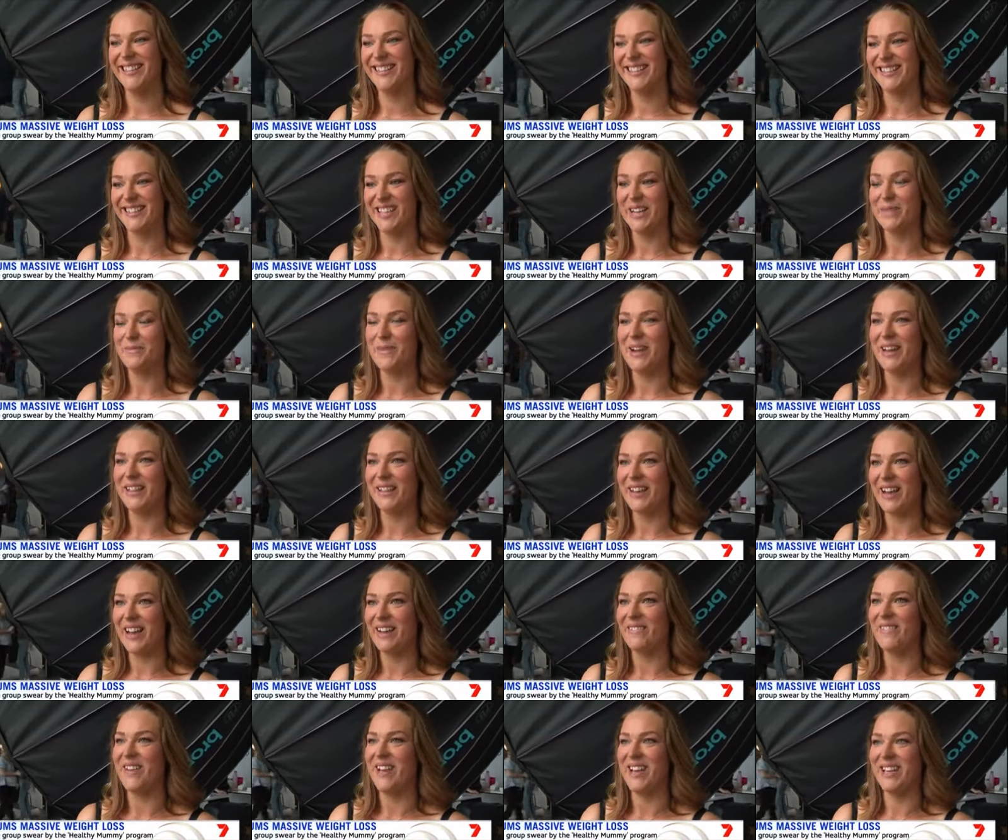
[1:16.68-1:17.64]
so my
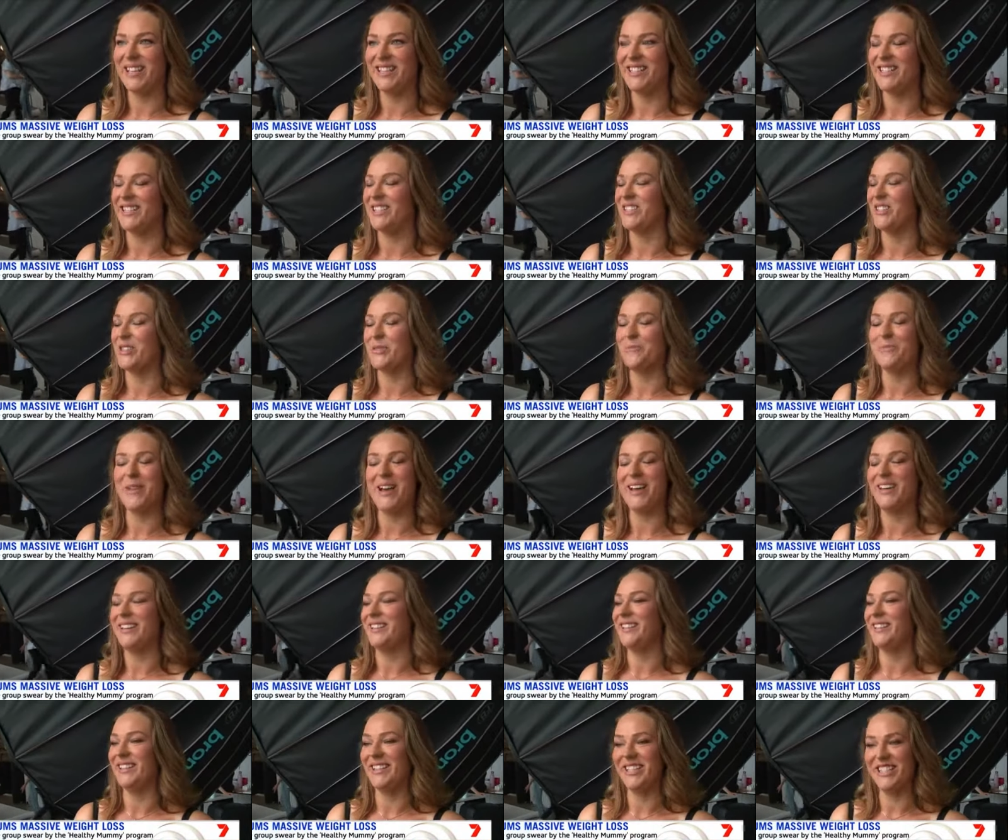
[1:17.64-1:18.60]
life has
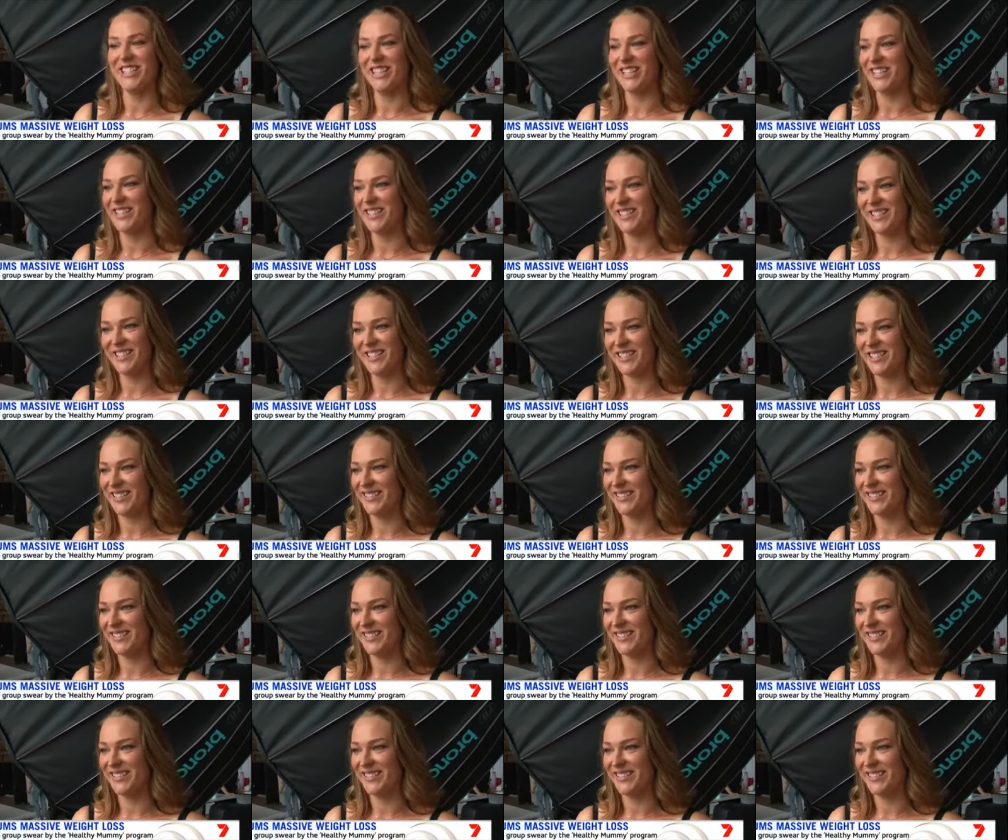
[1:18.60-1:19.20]
dramatically changed.